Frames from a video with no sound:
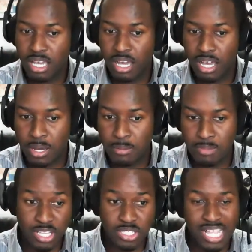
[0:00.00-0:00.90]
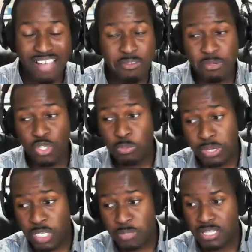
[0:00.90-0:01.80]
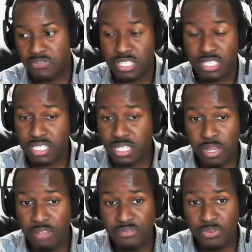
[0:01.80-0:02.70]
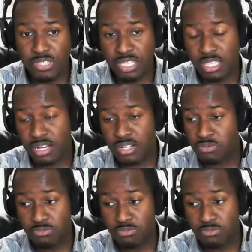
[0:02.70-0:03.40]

It doesn't have to be super expensive, because there's some headphones that are